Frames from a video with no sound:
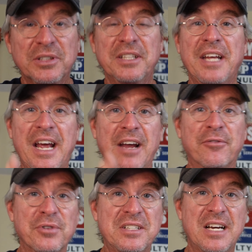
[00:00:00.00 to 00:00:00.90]
in
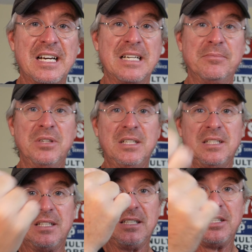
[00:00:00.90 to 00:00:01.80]
every time
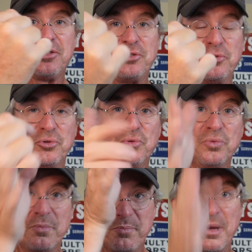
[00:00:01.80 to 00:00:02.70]

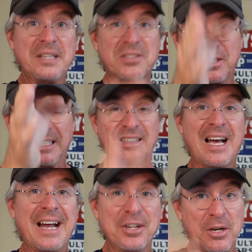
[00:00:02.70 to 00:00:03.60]
to basically
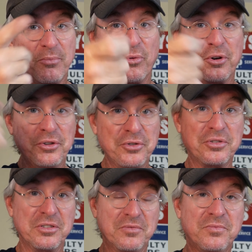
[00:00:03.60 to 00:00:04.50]
line up where you
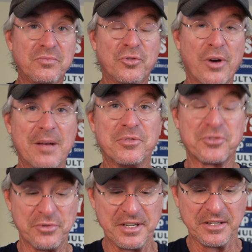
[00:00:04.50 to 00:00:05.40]
can grab the
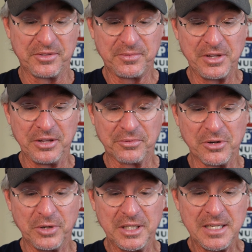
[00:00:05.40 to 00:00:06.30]
string and, and
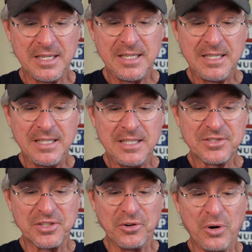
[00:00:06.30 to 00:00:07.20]
throw it.
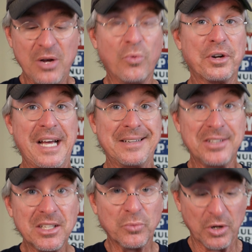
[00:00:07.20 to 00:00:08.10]
So what I
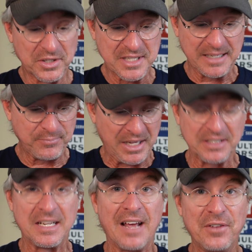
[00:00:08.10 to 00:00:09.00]
did was, I, I
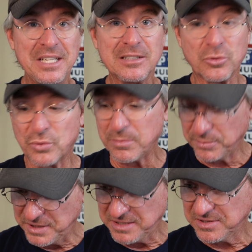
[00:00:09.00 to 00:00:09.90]
didn't have any little rubber
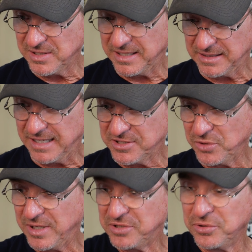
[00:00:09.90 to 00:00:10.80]
pieces like that,
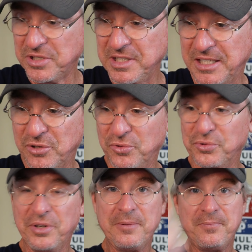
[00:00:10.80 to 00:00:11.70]
so I took an
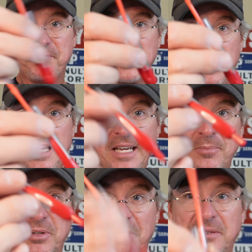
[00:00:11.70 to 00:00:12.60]
old
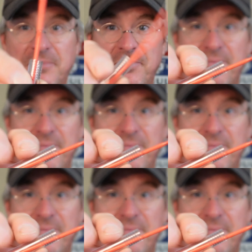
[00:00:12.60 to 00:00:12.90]
ink pen,